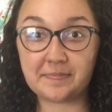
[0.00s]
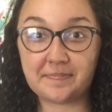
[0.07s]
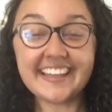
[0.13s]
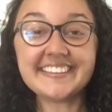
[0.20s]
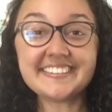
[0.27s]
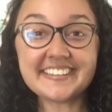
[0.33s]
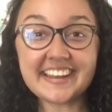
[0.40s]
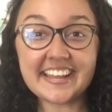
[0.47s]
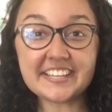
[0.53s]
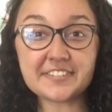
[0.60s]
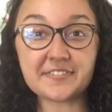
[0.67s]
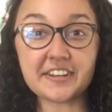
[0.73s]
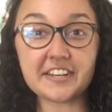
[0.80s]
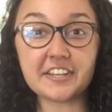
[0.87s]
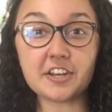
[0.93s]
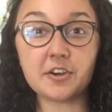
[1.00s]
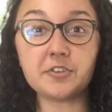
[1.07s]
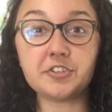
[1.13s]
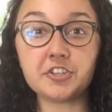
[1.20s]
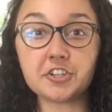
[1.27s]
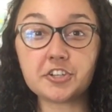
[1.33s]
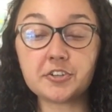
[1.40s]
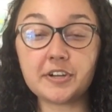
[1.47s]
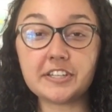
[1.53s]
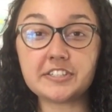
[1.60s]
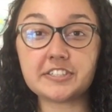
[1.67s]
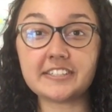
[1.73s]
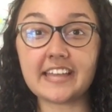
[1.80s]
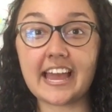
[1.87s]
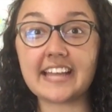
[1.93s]
In today's video, you're going
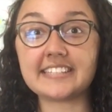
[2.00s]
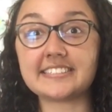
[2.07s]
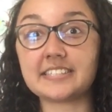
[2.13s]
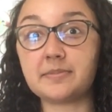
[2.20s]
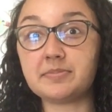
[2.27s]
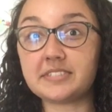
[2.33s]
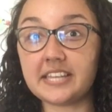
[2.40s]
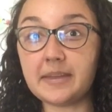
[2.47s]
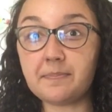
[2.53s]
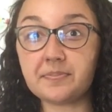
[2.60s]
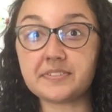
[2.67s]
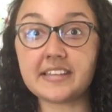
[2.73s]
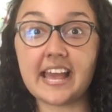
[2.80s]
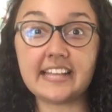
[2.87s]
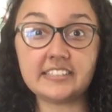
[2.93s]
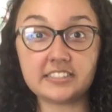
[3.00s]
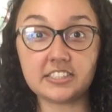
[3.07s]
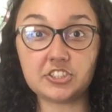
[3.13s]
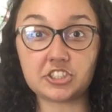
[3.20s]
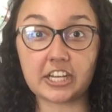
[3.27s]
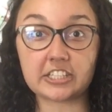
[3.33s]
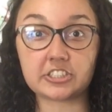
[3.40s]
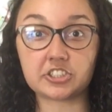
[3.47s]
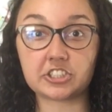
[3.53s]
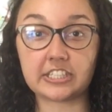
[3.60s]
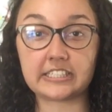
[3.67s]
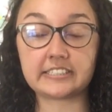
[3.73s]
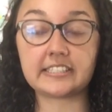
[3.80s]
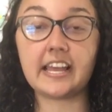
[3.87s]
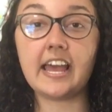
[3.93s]
to get some tips and
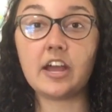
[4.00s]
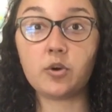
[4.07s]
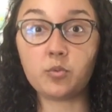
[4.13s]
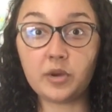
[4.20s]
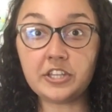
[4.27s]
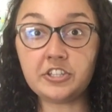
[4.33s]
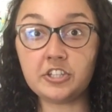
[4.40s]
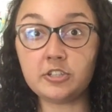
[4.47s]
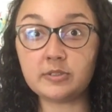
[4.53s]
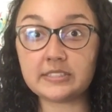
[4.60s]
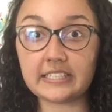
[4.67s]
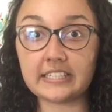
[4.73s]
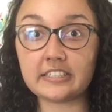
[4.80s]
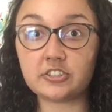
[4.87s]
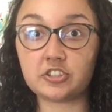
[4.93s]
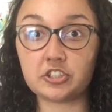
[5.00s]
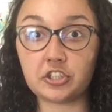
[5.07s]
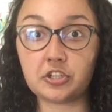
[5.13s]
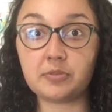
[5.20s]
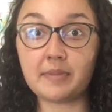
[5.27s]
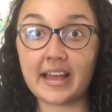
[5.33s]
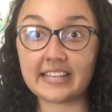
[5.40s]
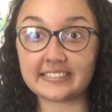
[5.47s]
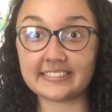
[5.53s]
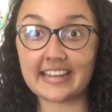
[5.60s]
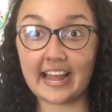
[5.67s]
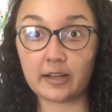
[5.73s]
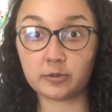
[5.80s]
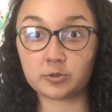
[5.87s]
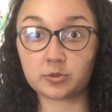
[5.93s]
suggestions when using Zoom as an
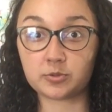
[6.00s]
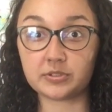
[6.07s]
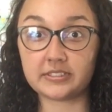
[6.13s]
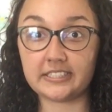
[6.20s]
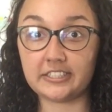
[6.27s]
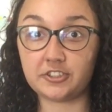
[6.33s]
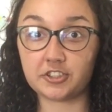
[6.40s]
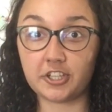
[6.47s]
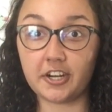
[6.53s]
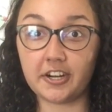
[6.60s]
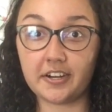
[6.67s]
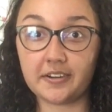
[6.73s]
Outschool teacher.